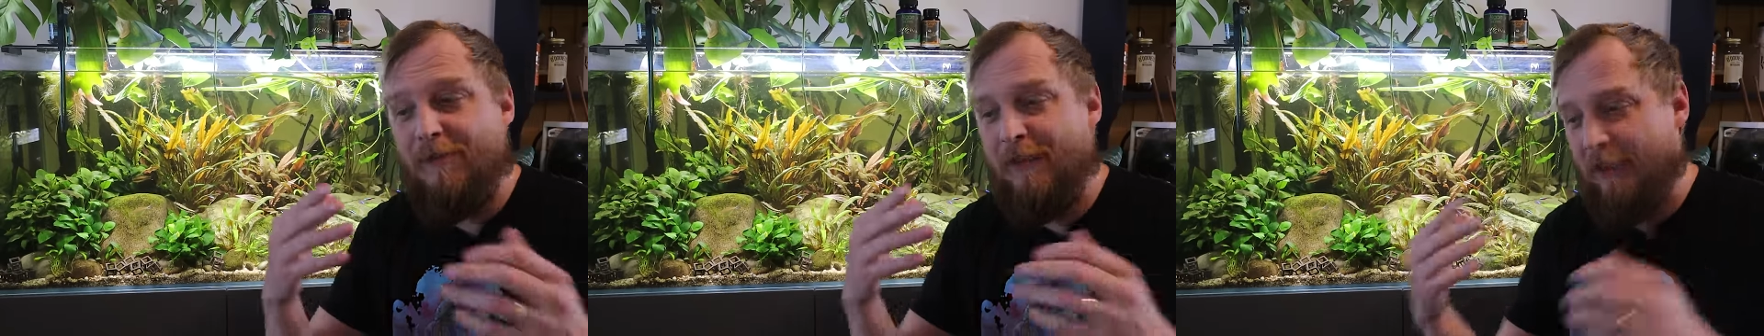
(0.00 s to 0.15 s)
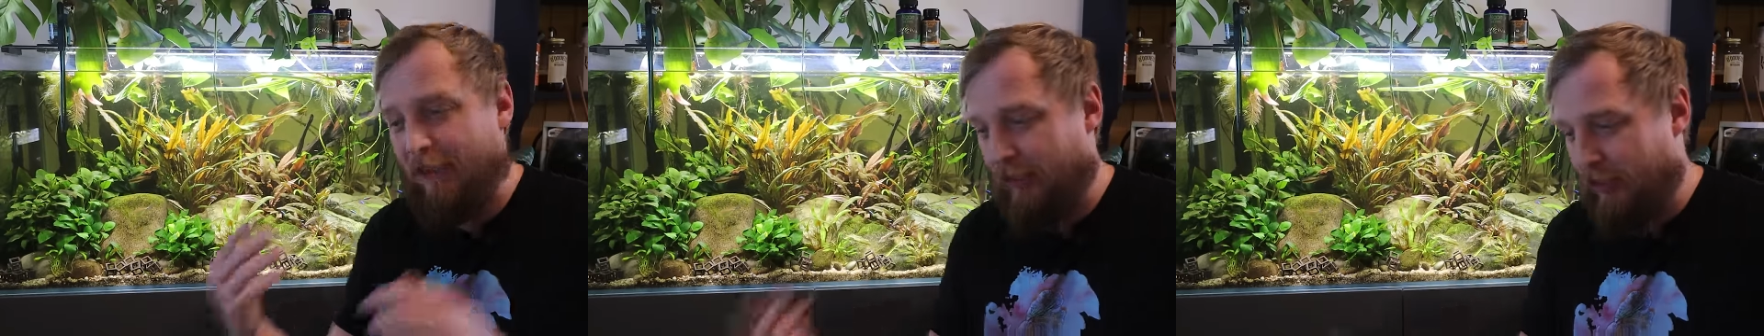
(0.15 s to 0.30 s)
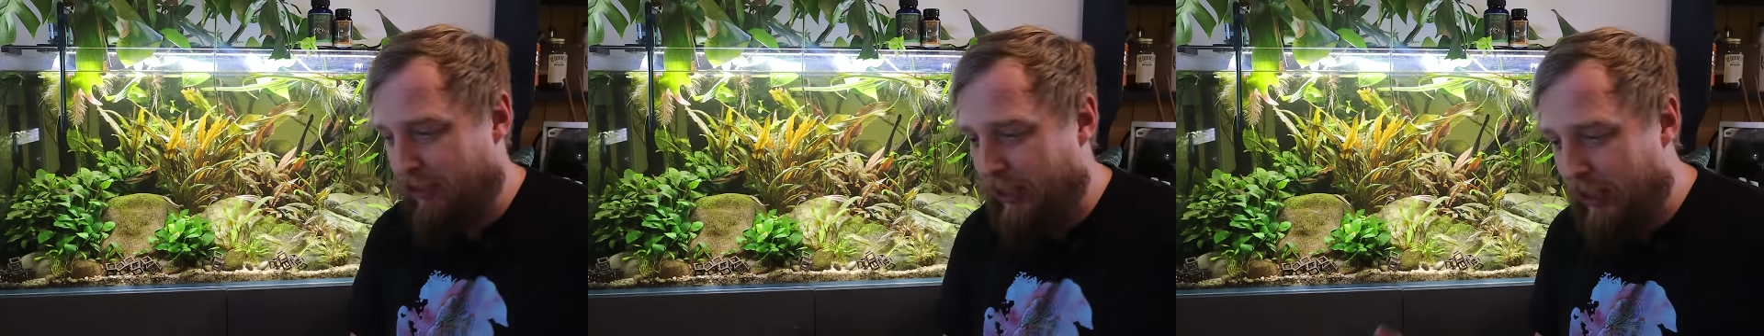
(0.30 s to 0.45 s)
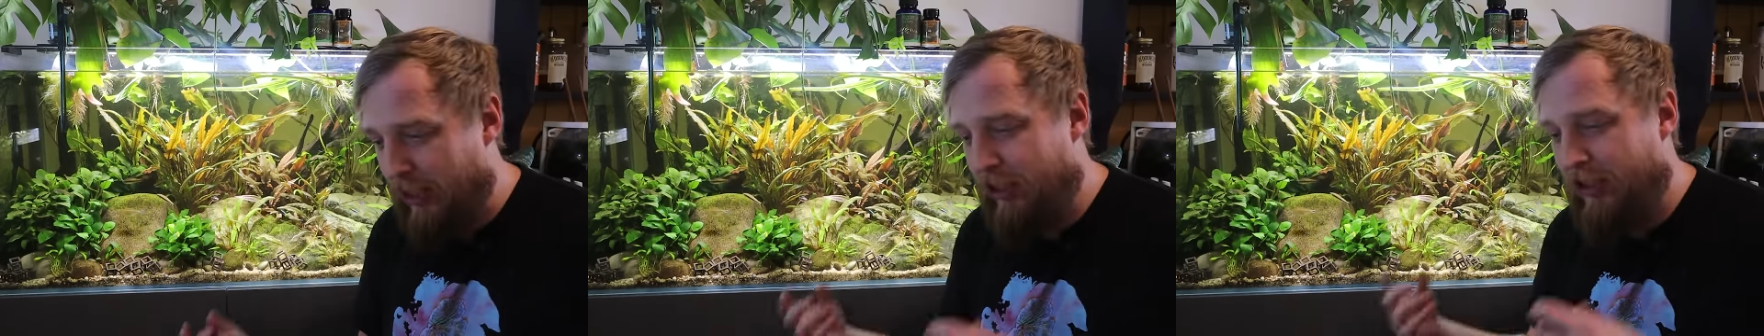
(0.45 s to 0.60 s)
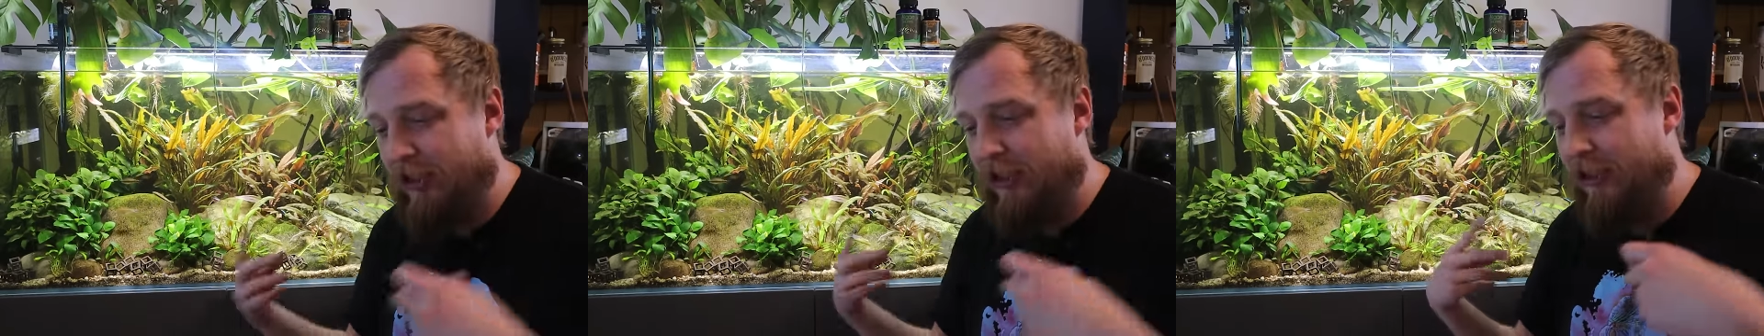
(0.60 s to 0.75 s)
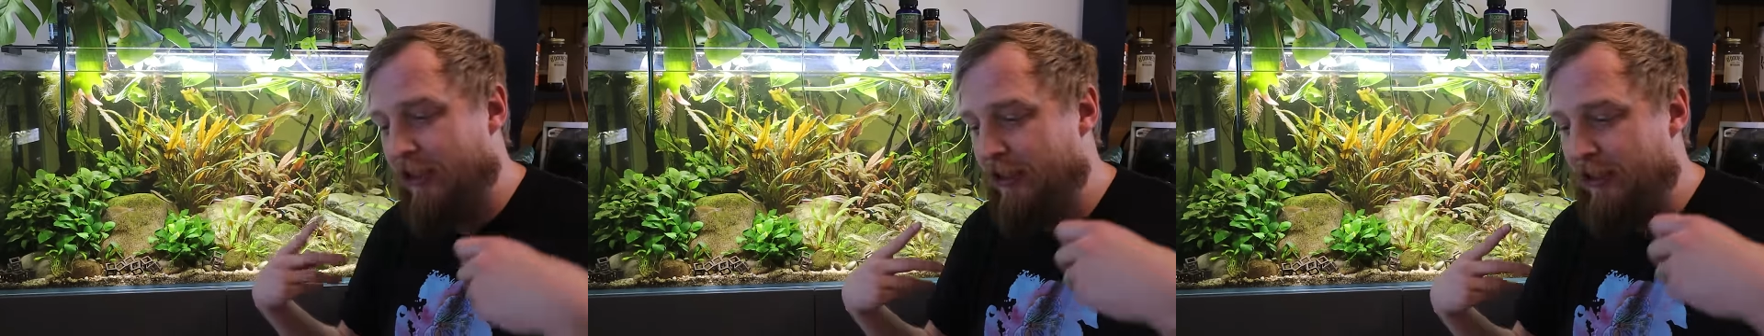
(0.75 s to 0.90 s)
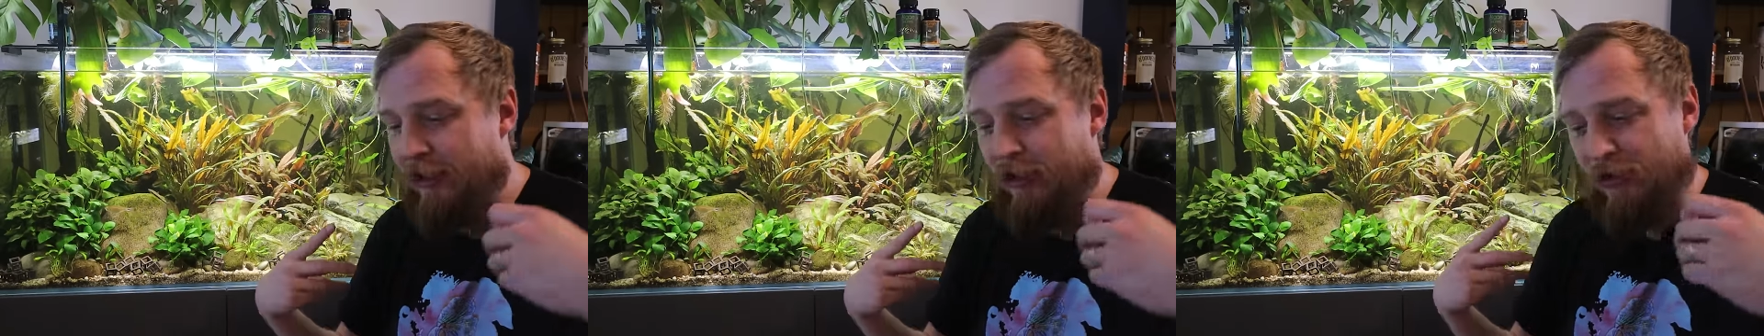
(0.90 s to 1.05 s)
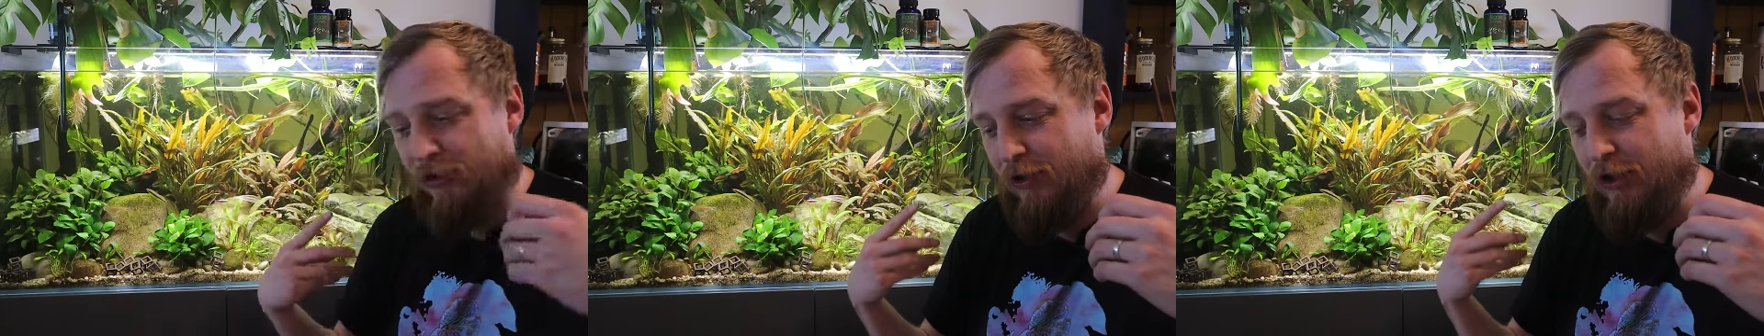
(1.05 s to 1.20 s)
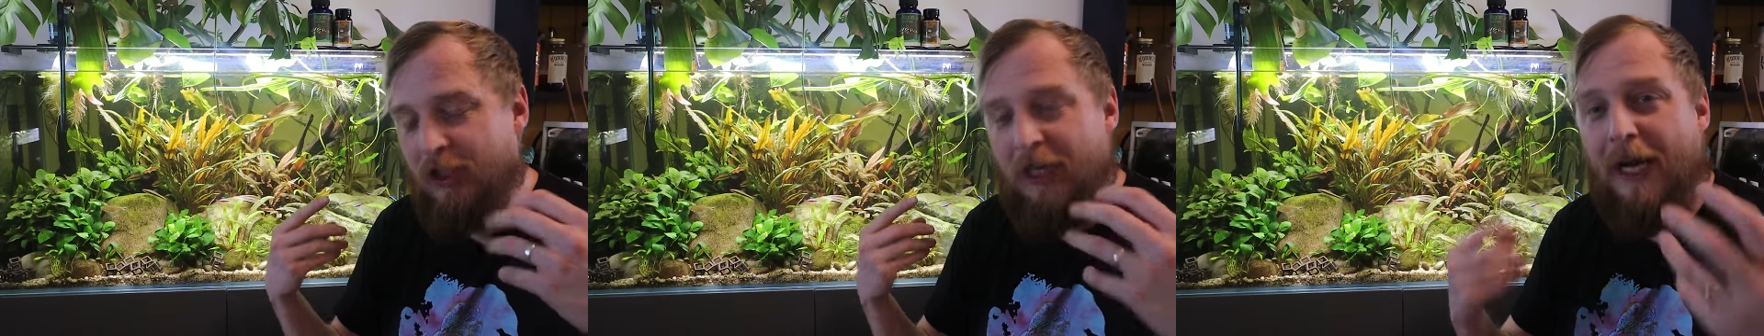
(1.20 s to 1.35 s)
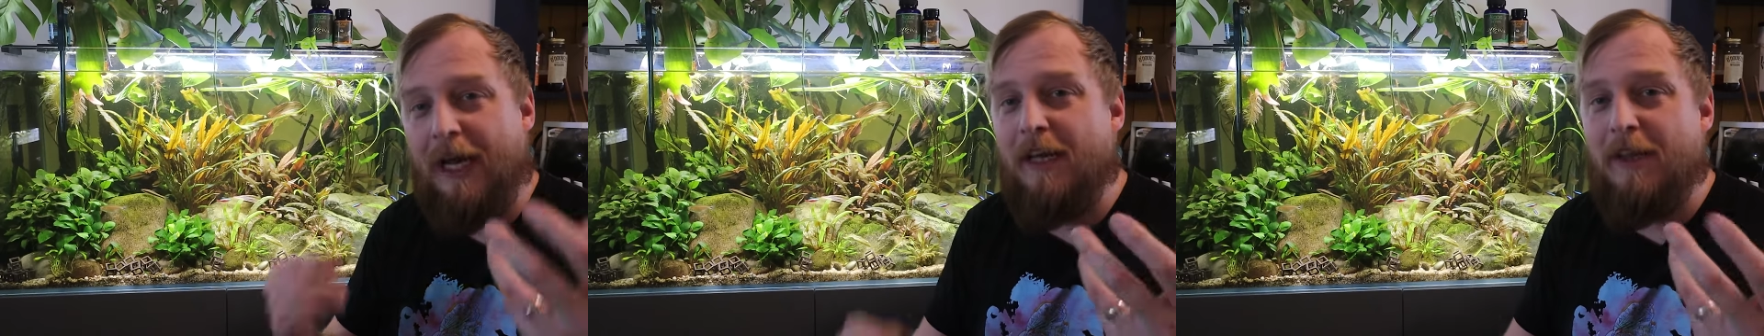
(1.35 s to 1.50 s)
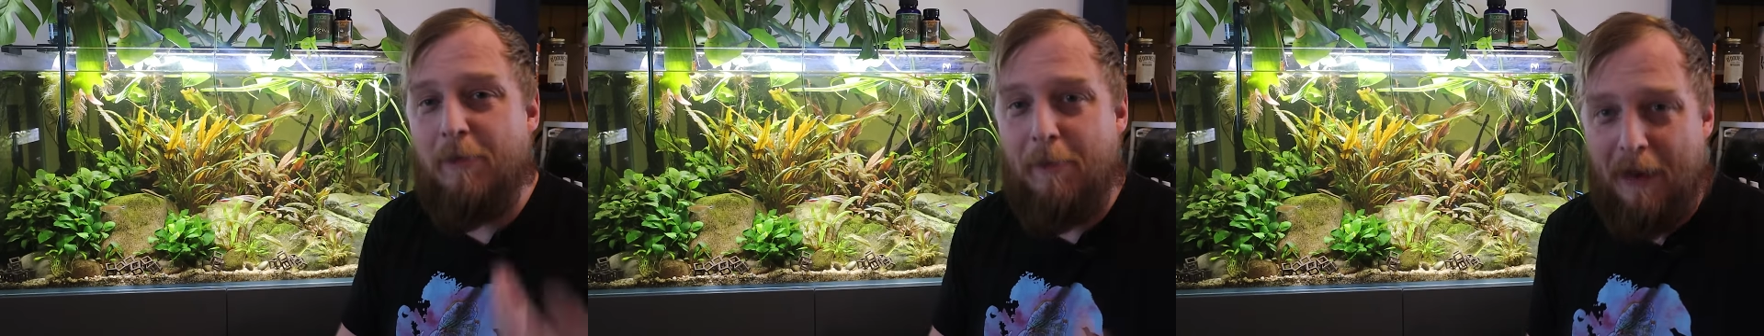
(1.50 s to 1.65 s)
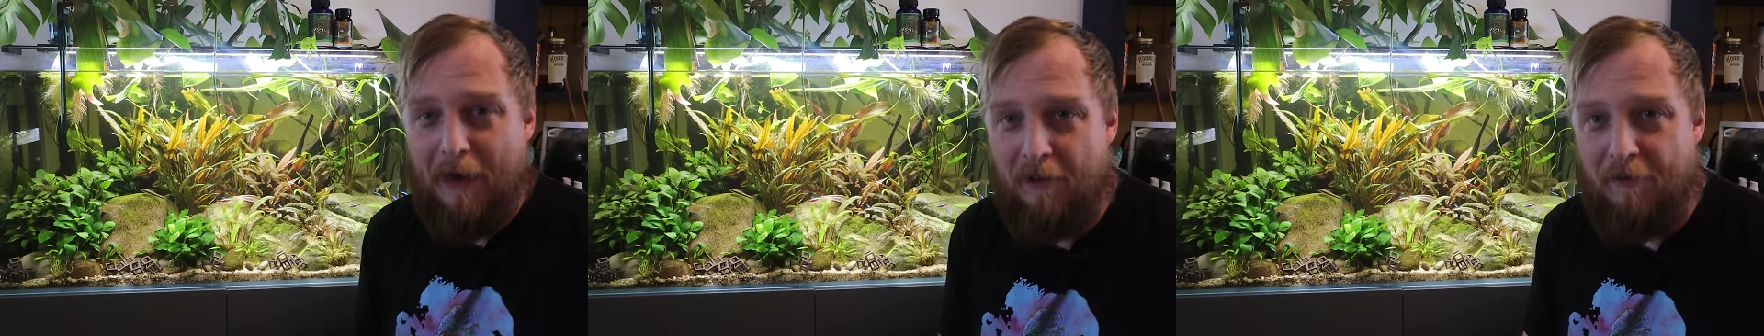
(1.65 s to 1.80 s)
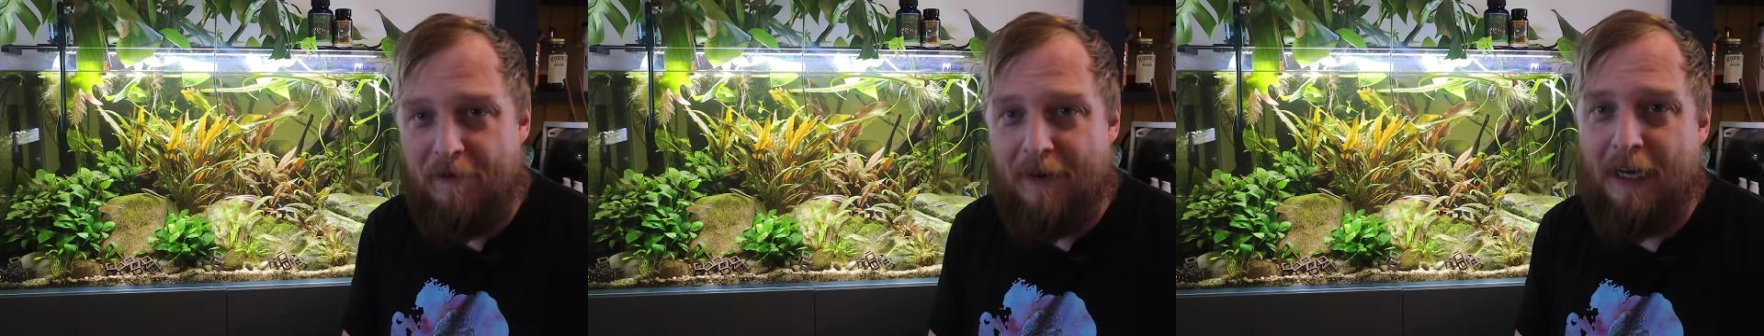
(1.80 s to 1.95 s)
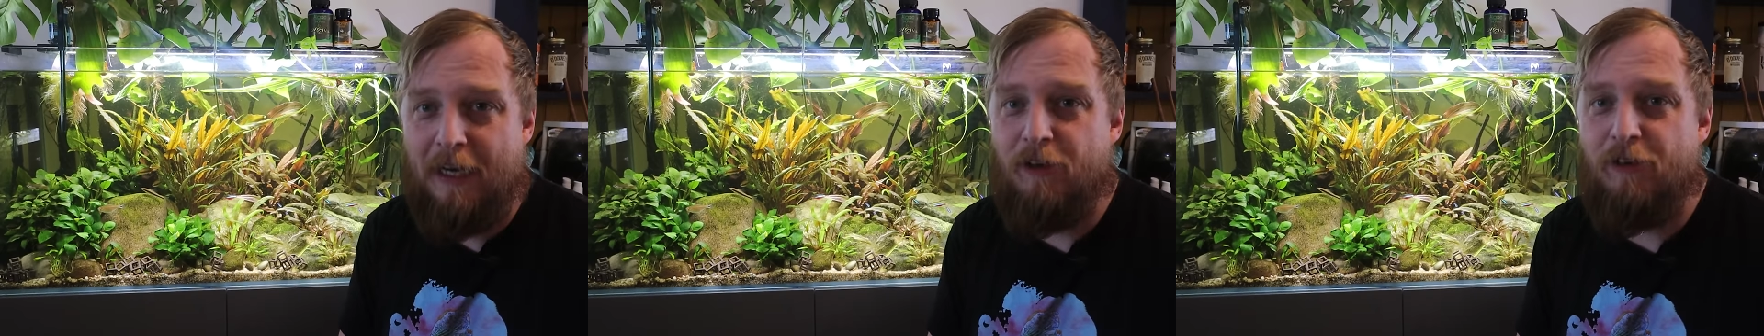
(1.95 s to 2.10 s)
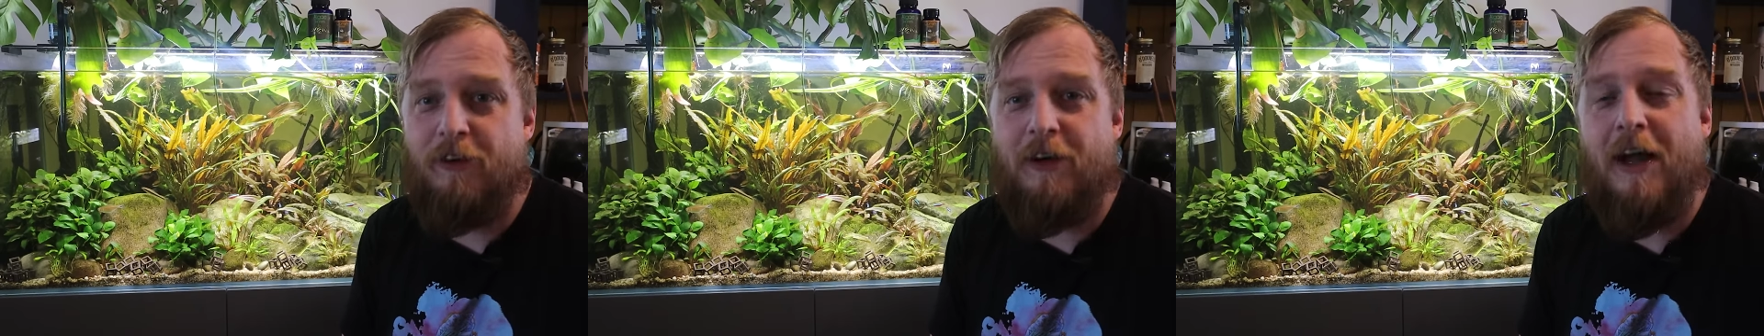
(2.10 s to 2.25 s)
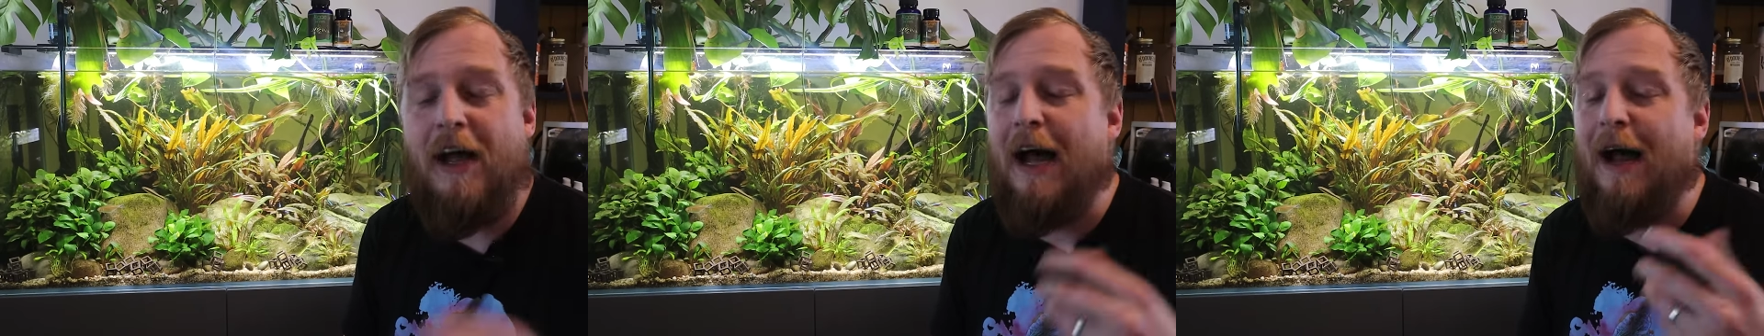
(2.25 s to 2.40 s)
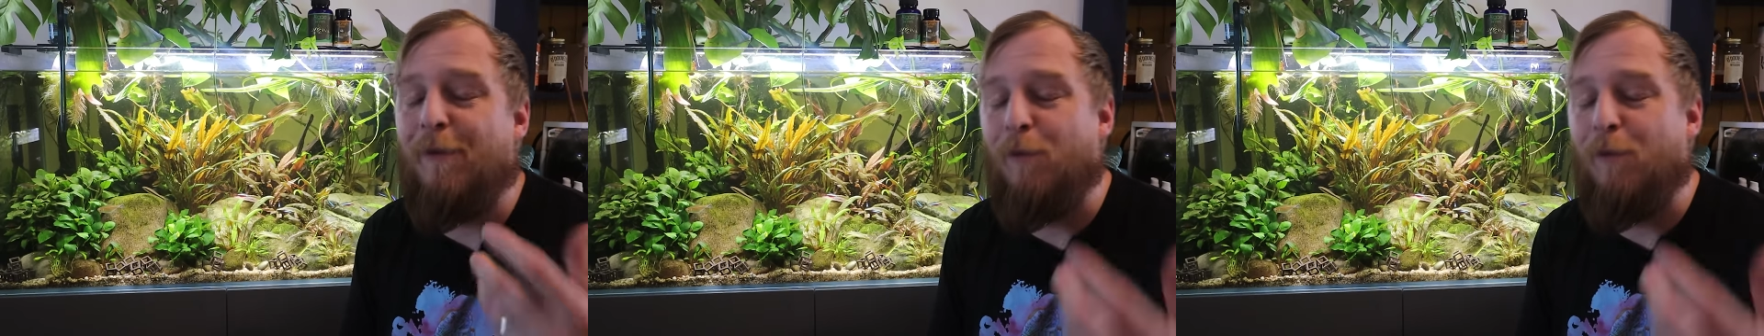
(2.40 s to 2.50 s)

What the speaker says: the instructions or check the manufacturer